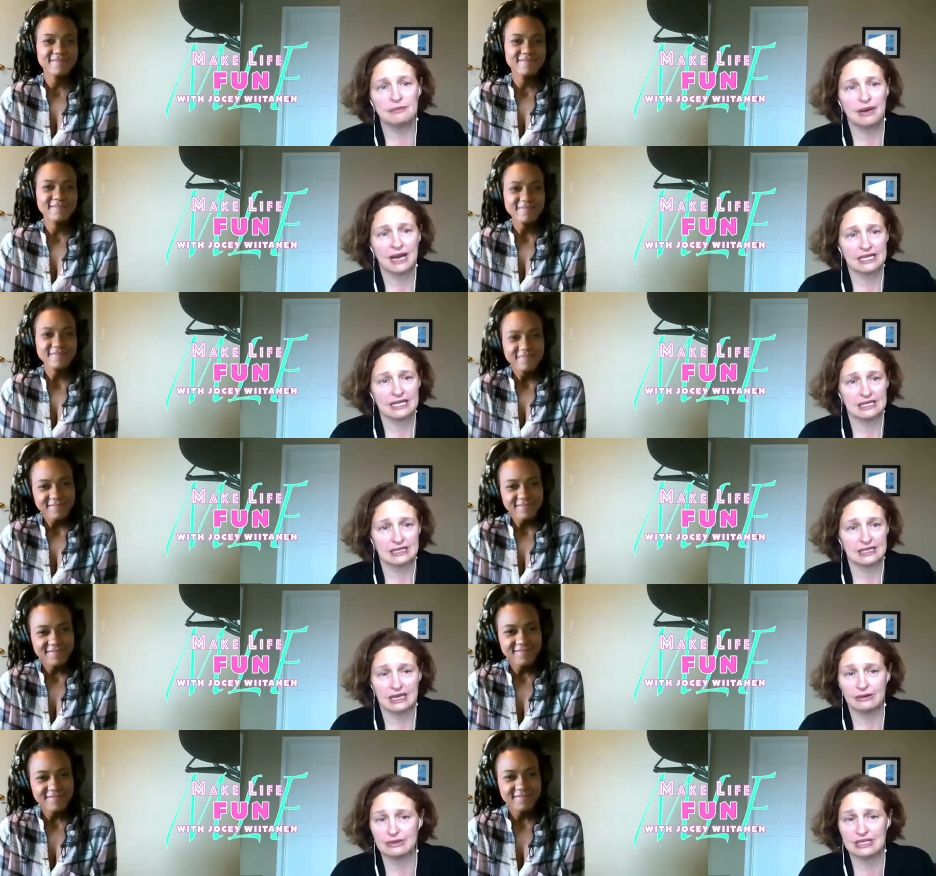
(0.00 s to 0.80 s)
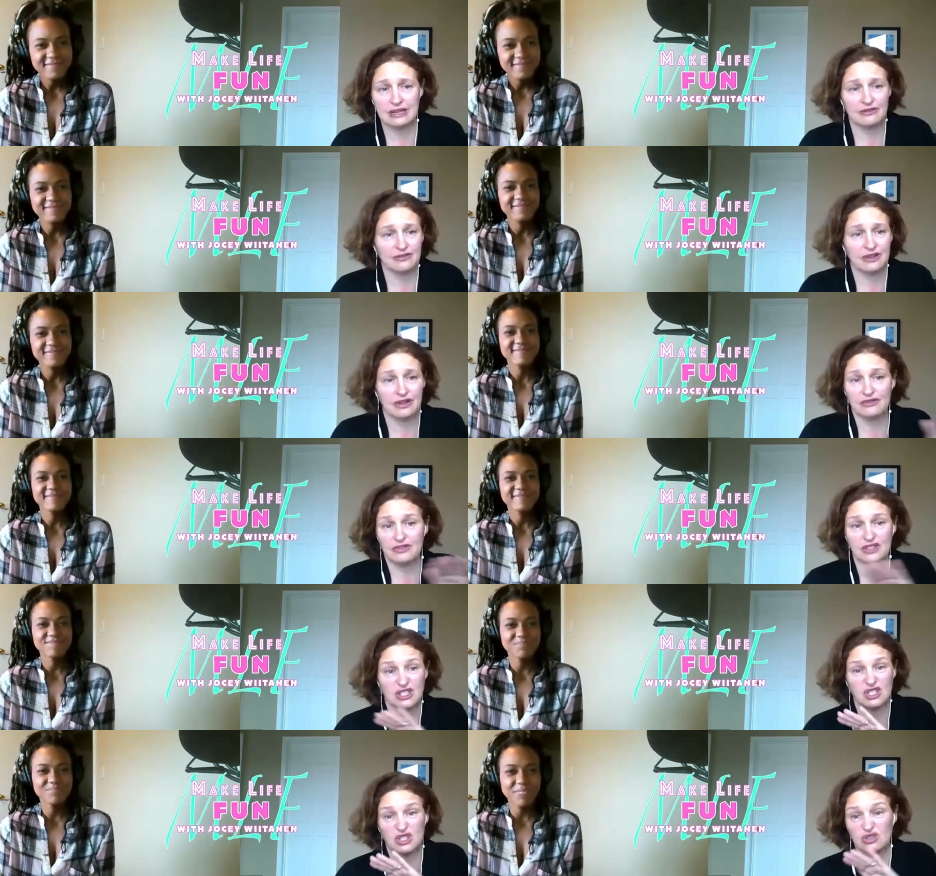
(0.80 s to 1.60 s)
Speaker 1: and pasta. That was it for her
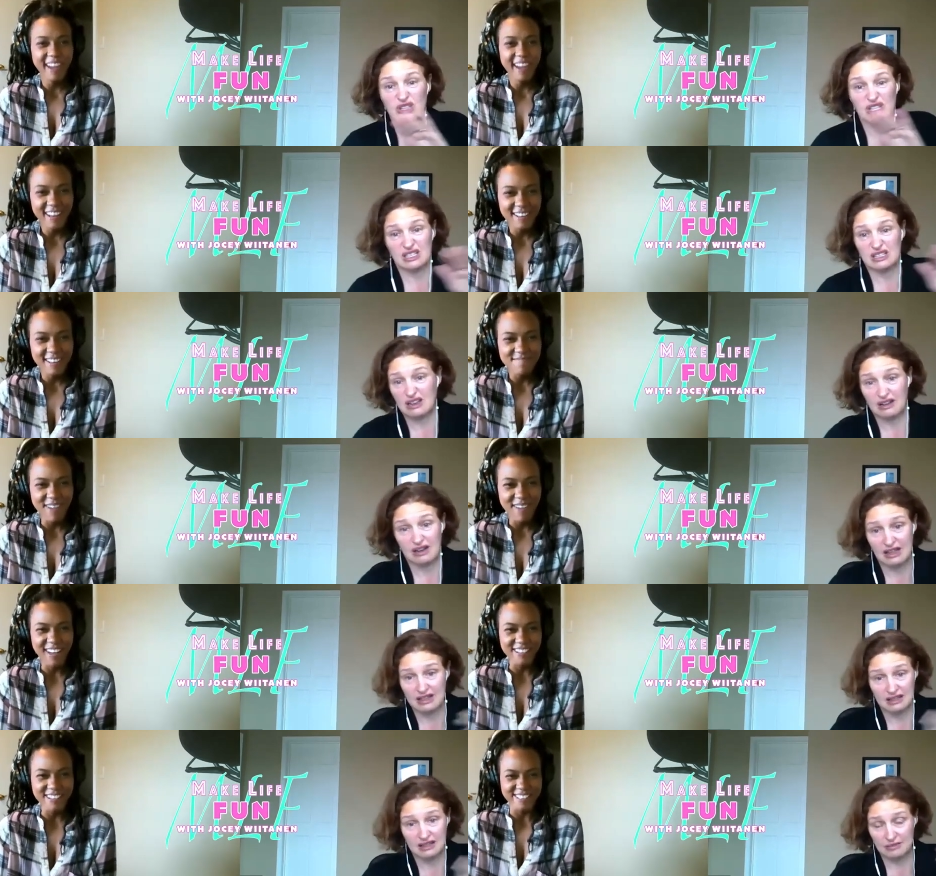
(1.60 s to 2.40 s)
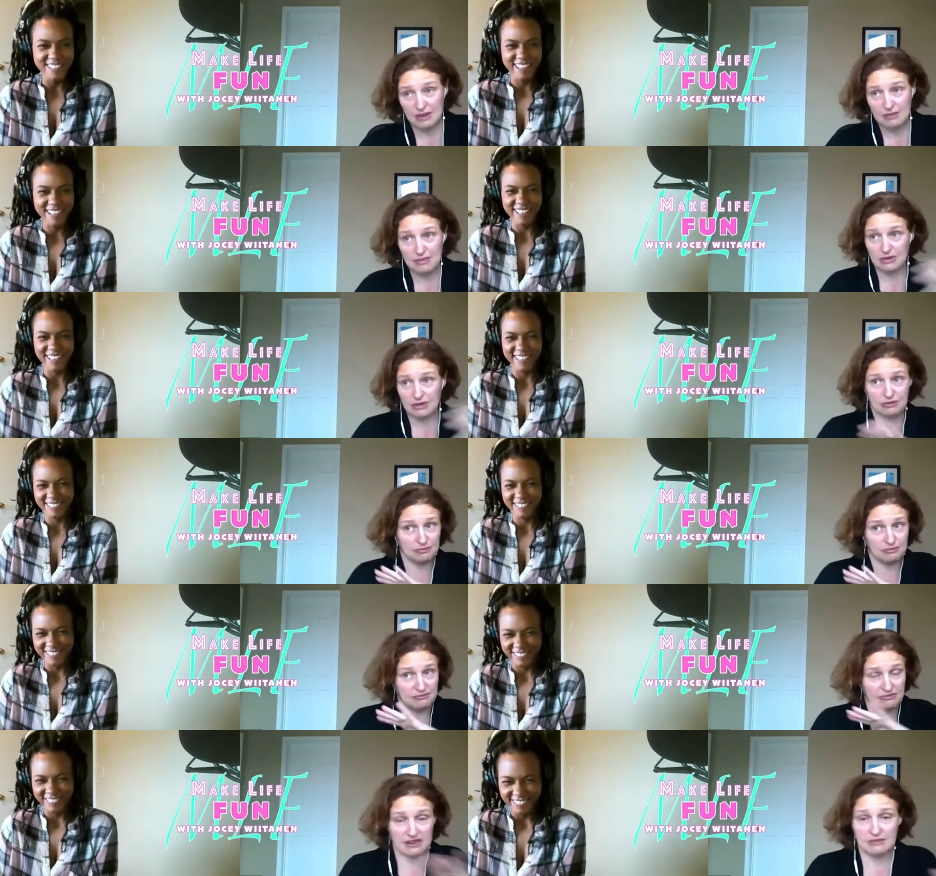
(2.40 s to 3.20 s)
first two years, other than my milk.
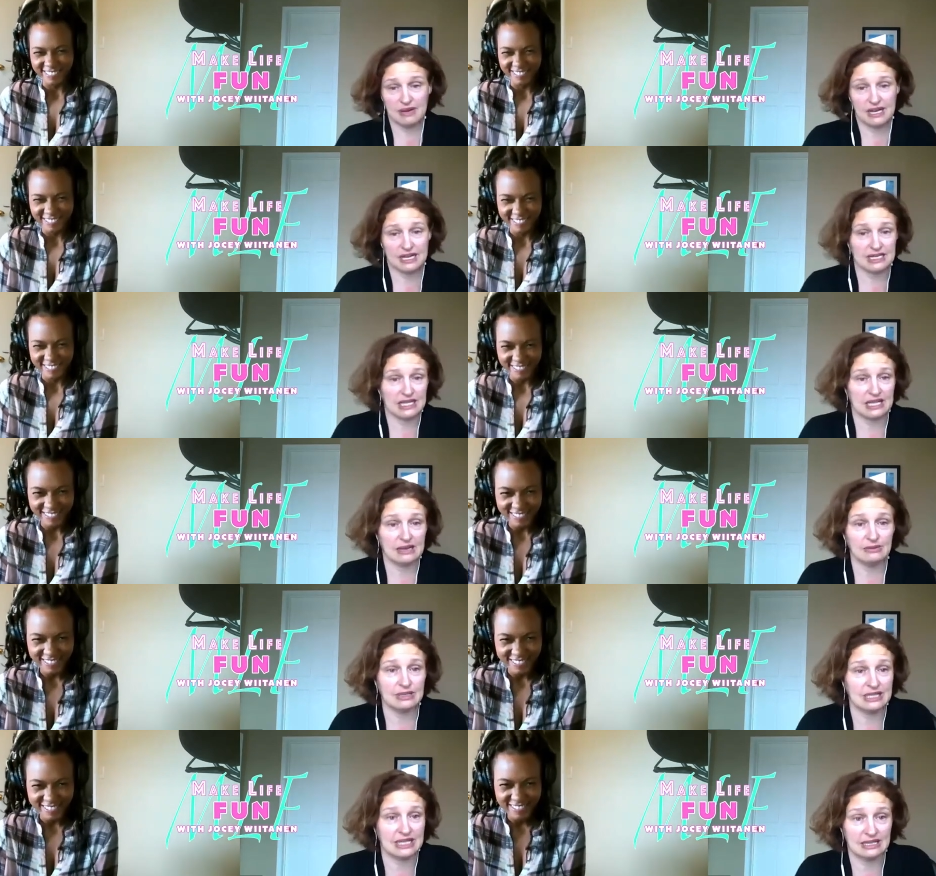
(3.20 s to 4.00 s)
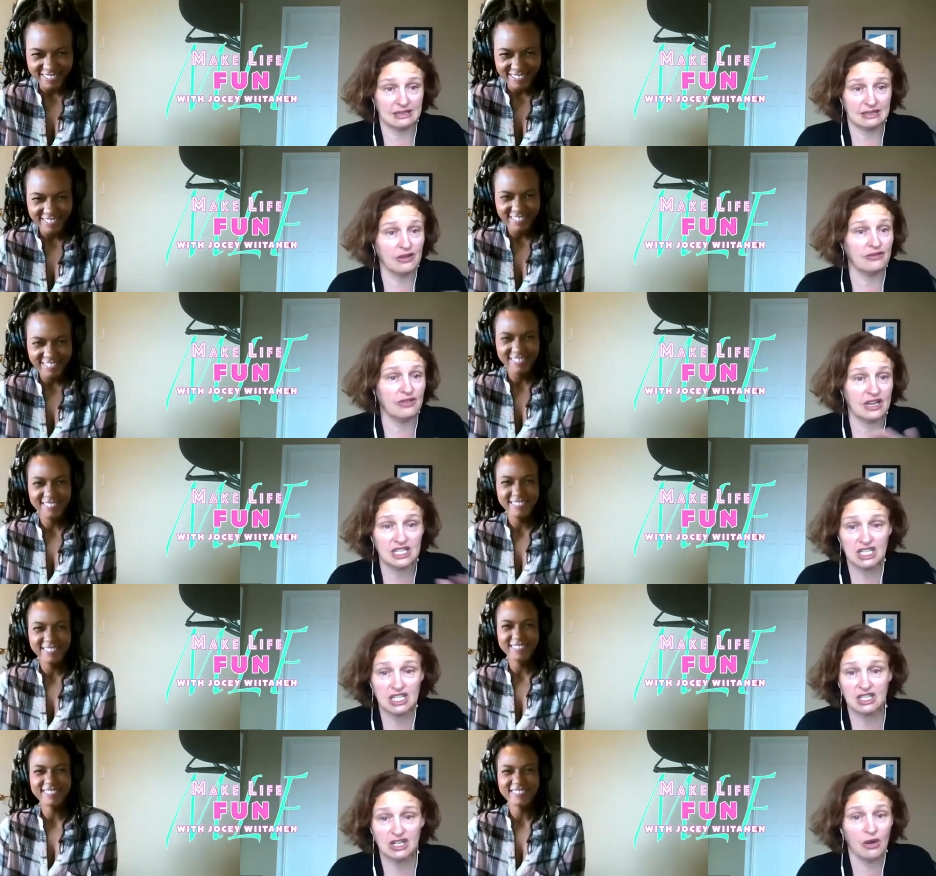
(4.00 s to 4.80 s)
Bread and pasta. That was it. No
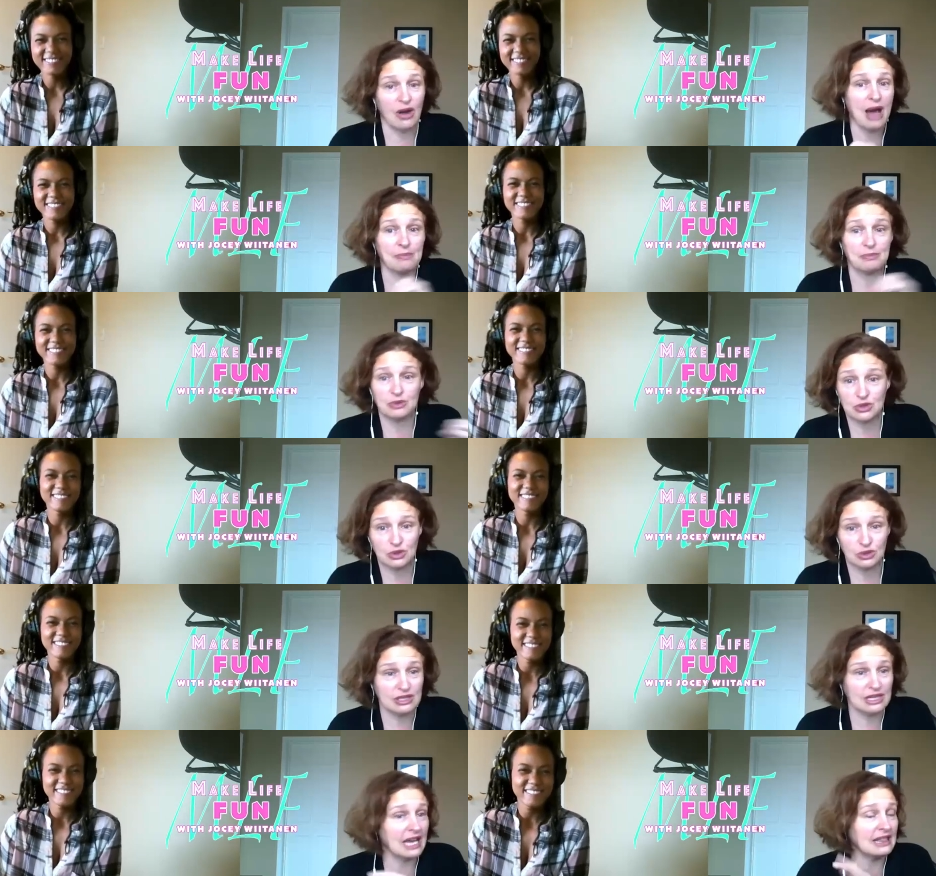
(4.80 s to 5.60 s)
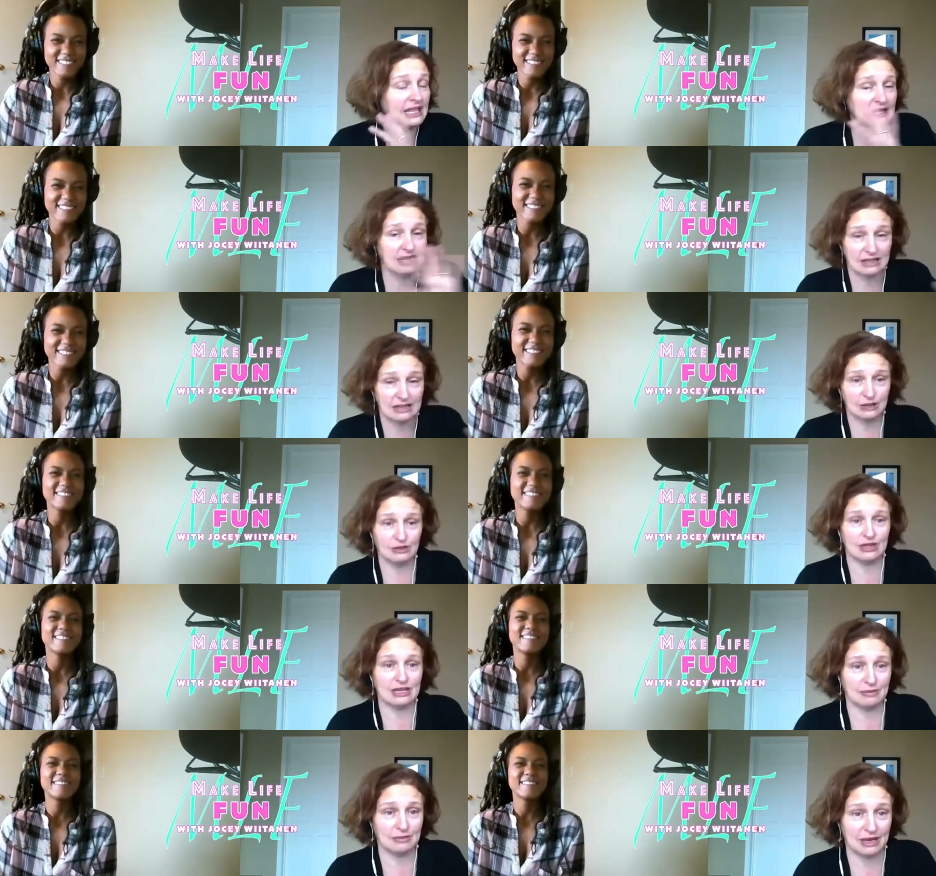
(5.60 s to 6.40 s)
veggie, no apples, nothing that you
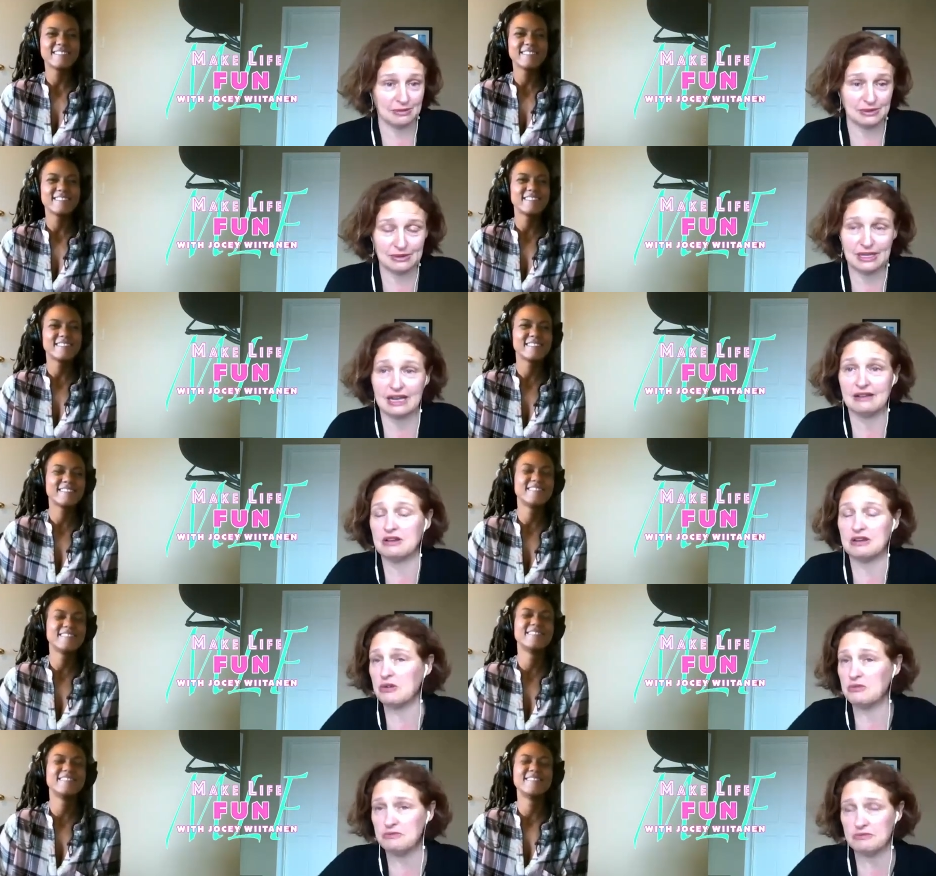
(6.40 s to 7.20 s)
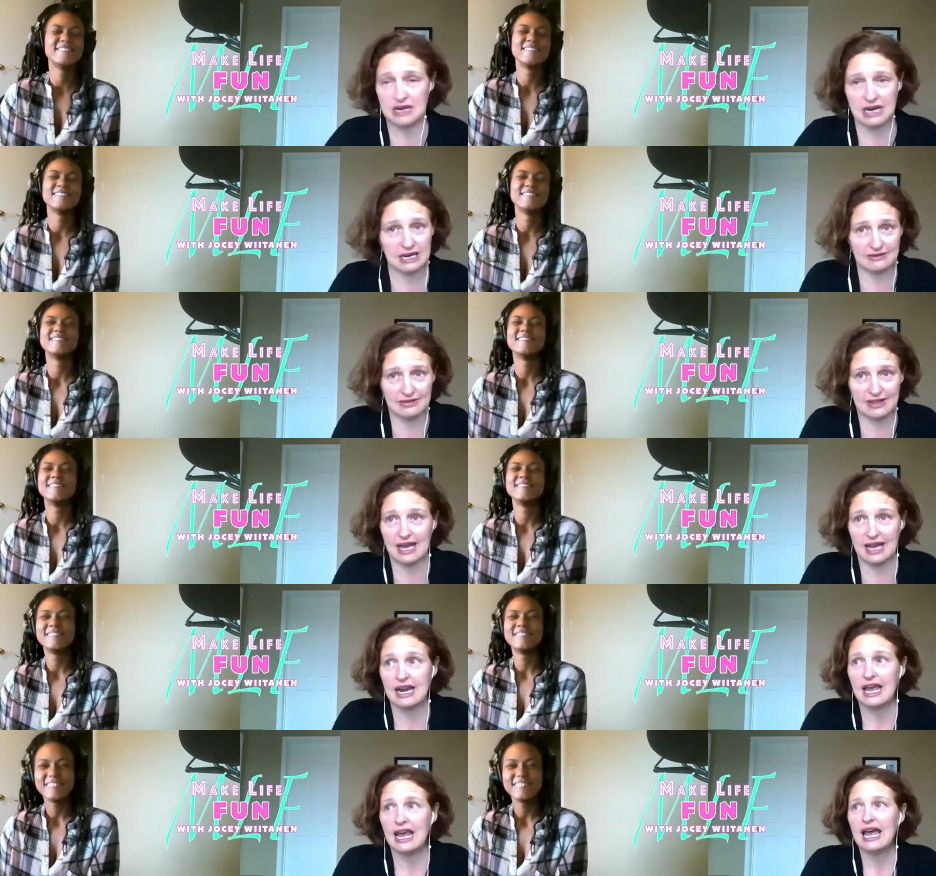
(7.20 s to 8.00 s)
think babies had. Nope, none of that.